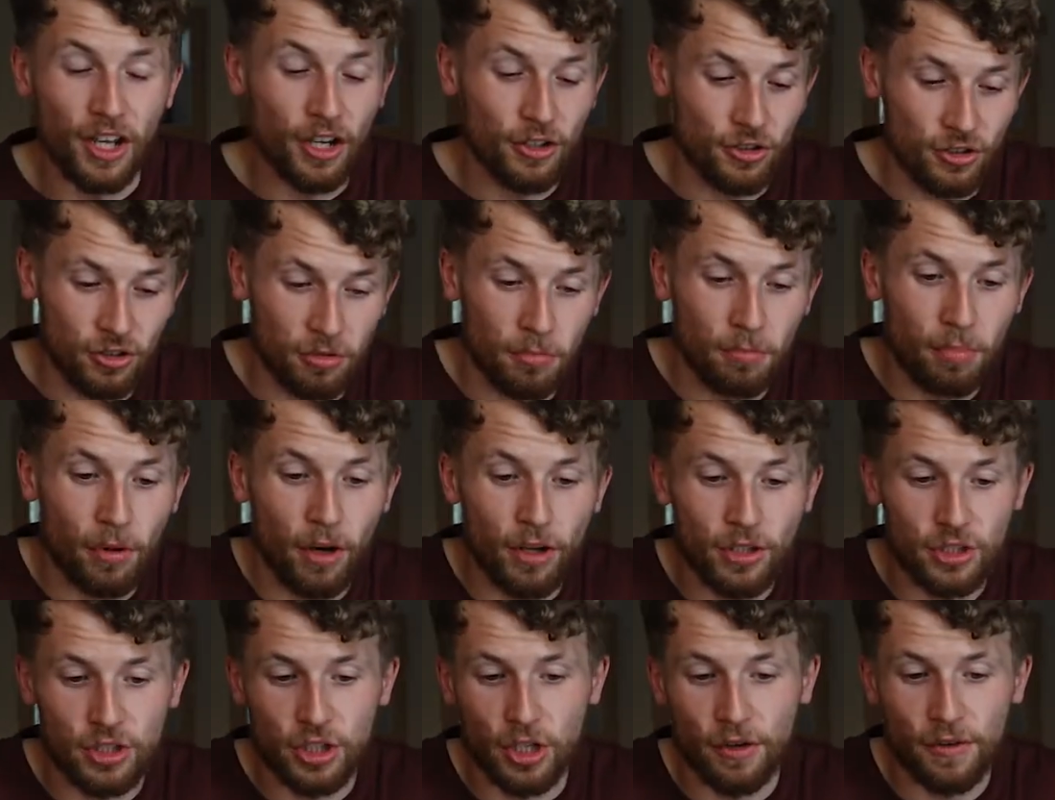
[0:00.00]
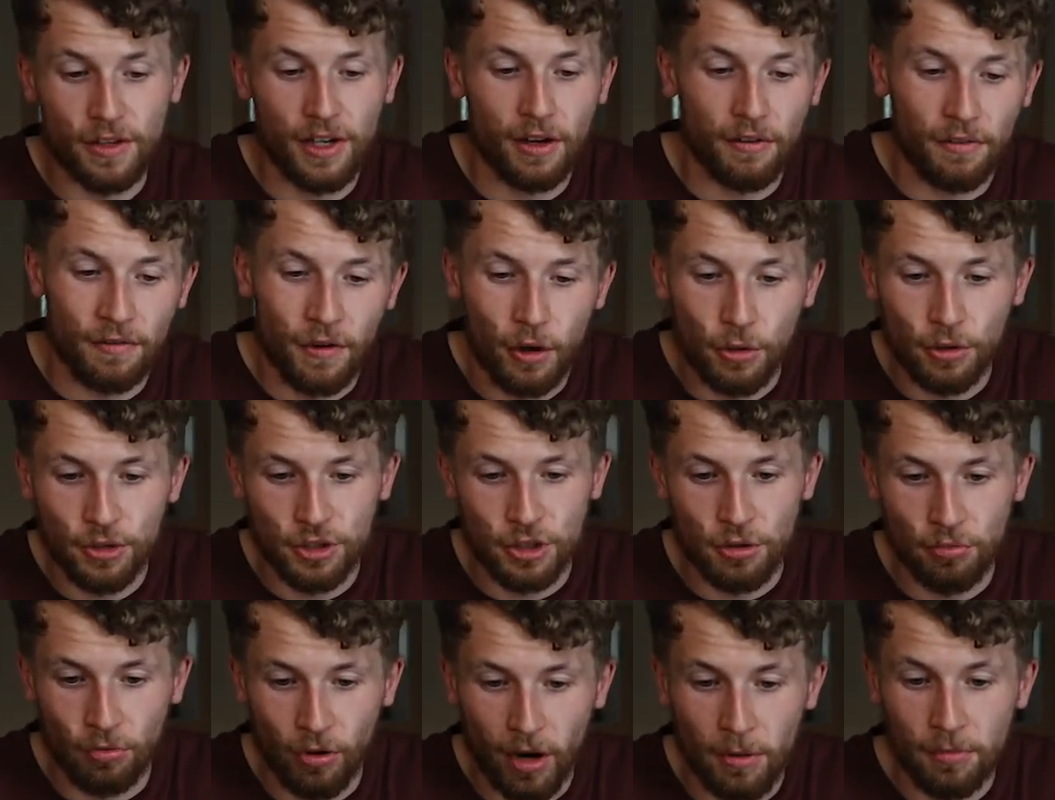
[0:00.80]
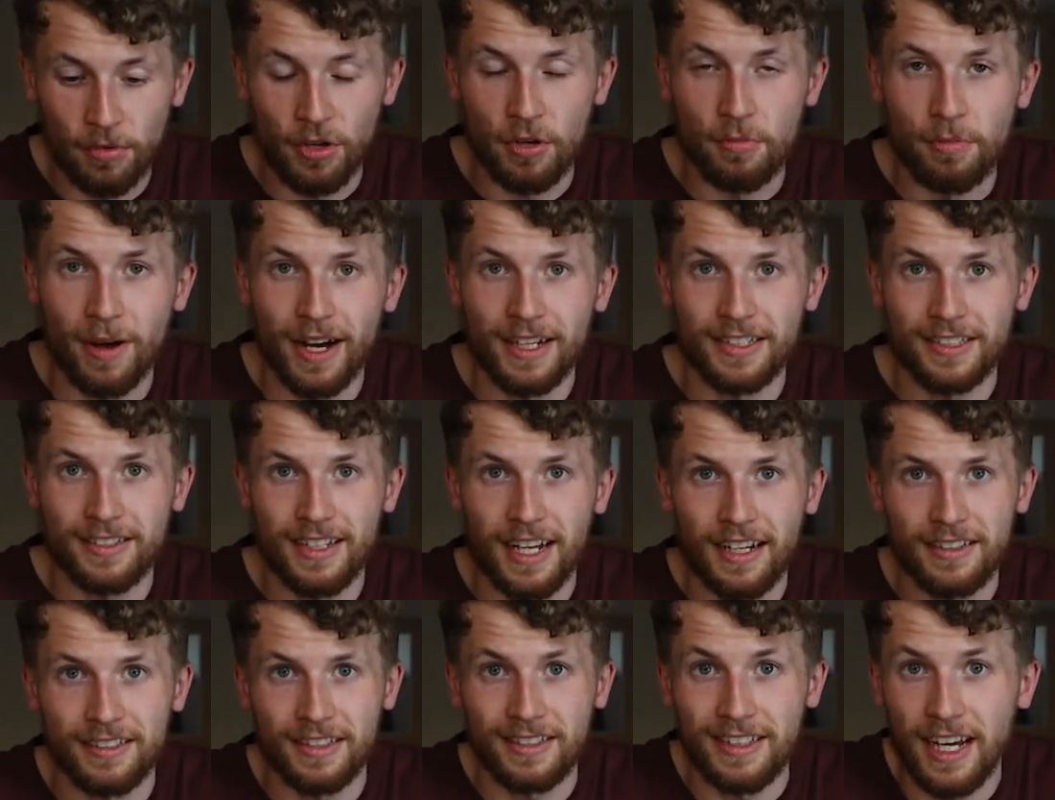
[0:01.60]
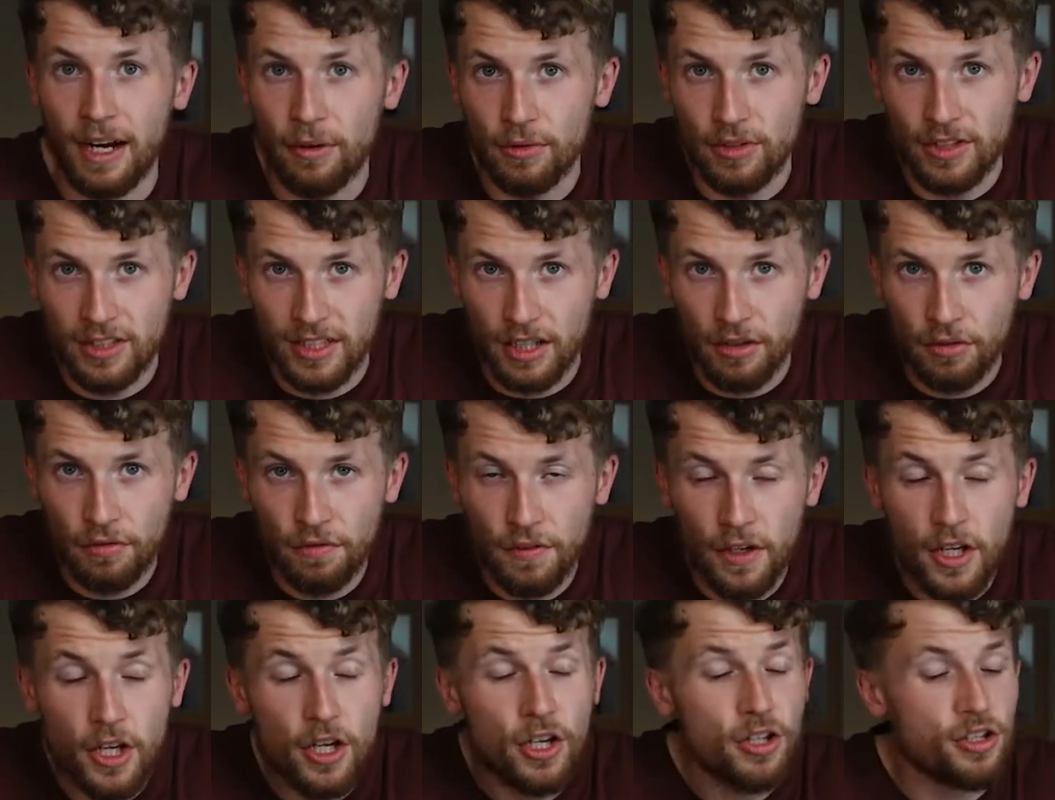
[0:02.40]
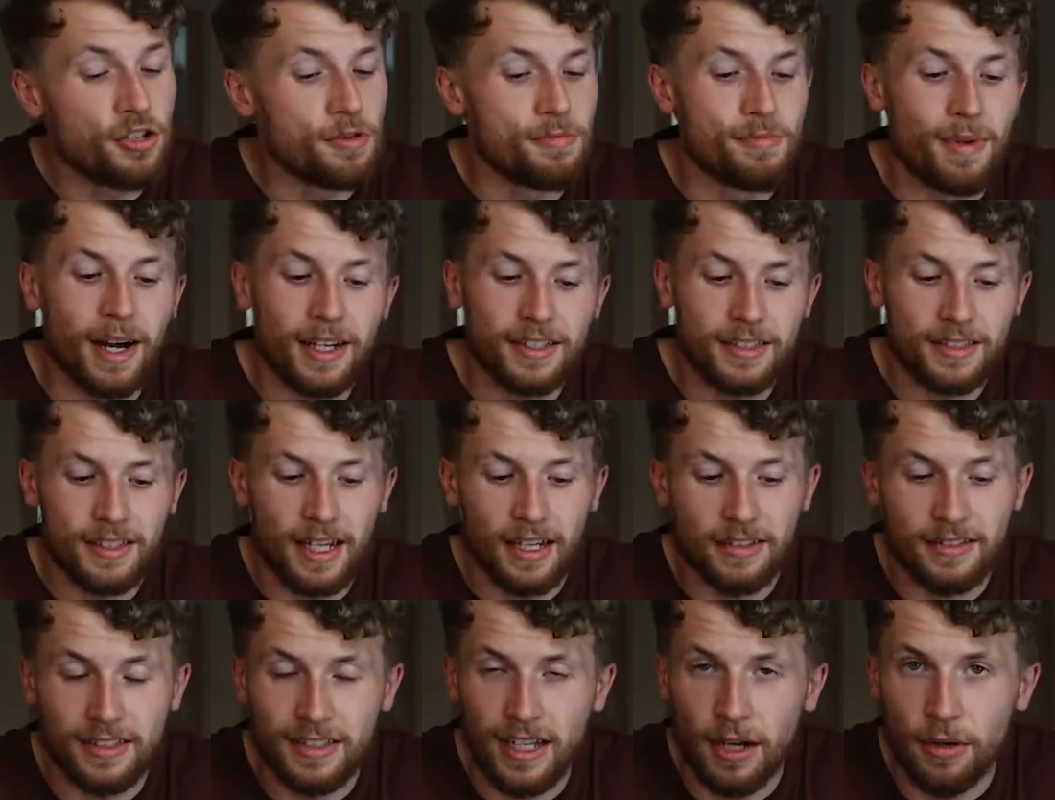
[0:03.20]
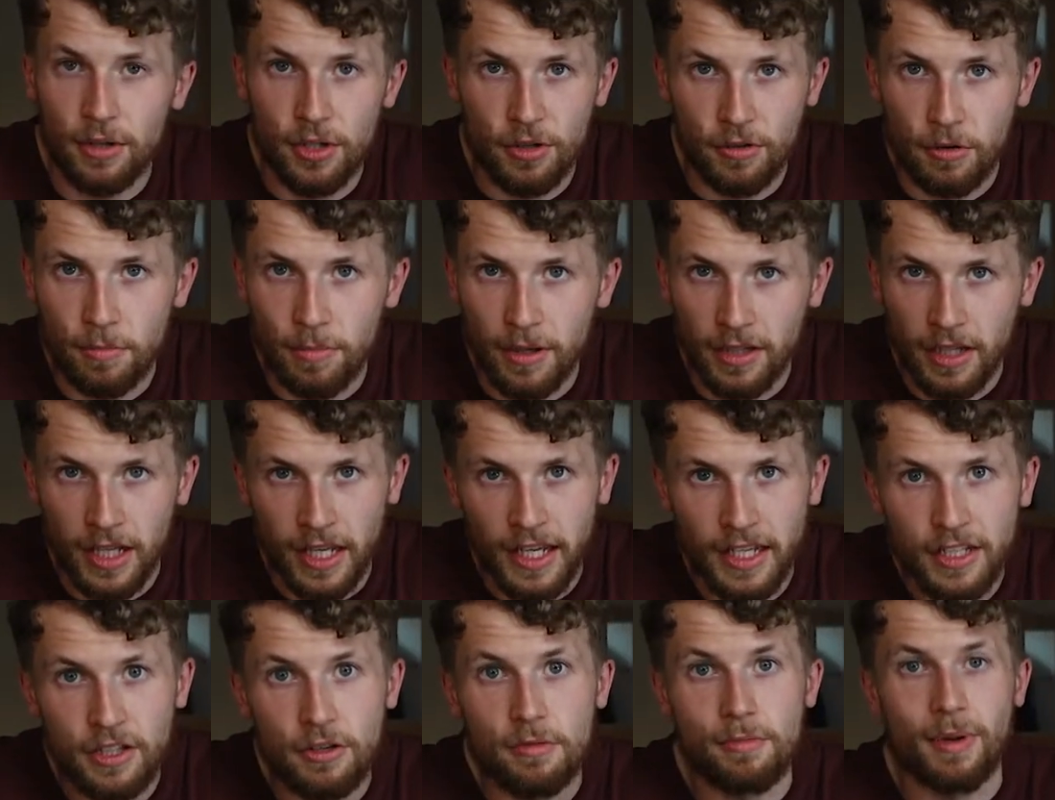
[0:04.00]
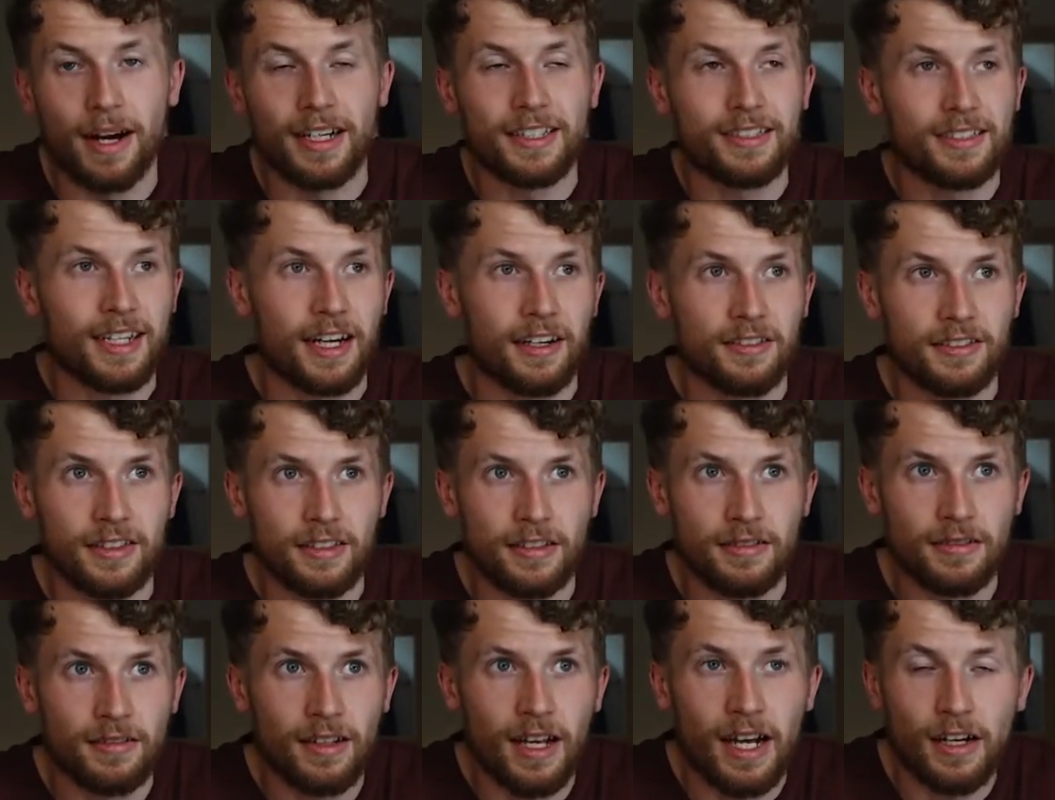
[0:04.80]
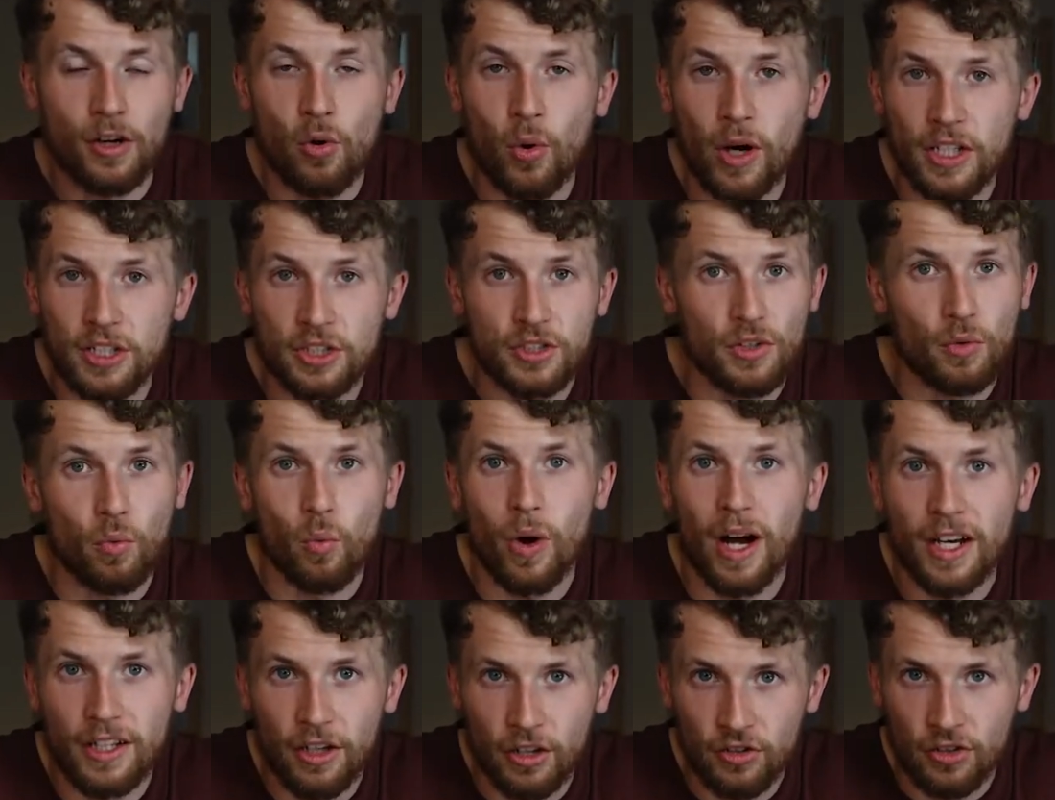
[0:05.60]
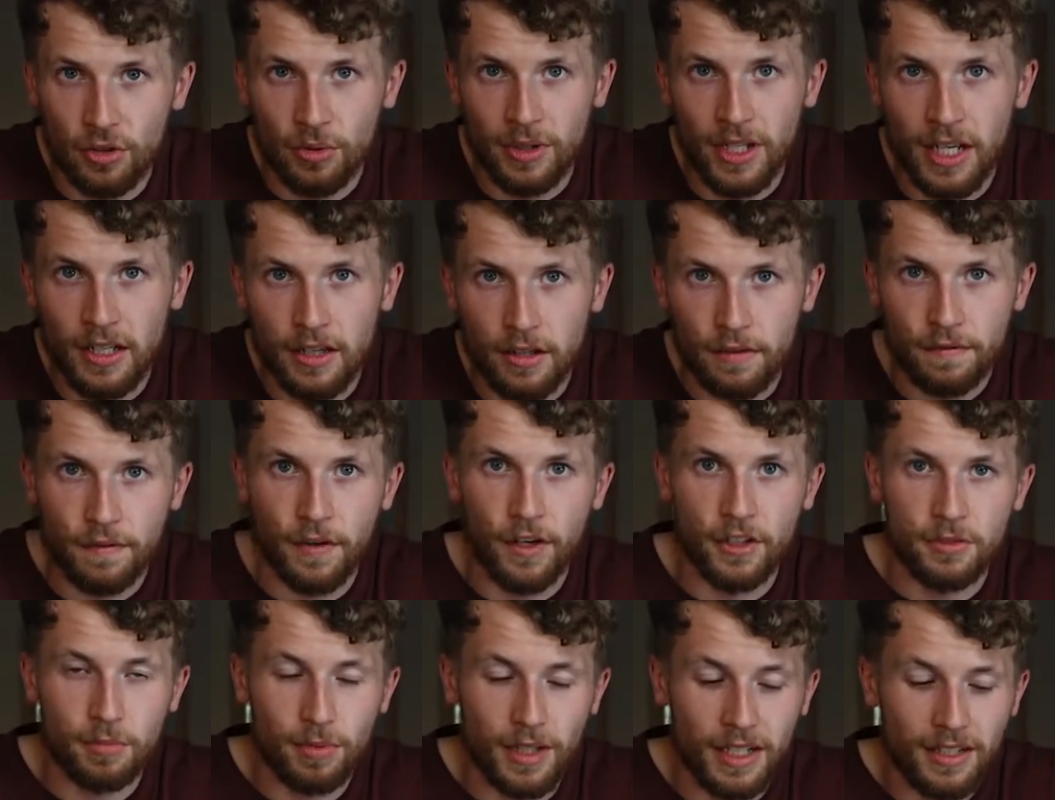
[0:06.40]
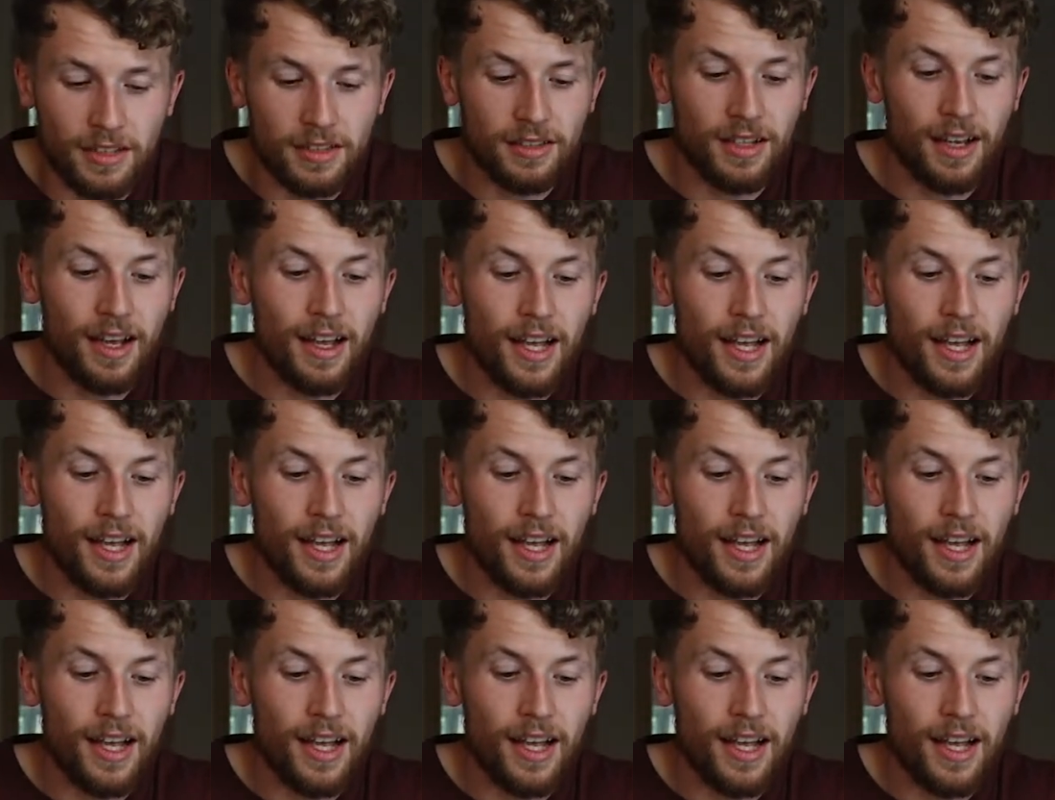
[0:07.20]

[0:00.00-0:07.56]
At some point during that photo shoot prep, you might start to doubt yourself, you might start to doubt your ability, you might start to question why you're doing it in the first place.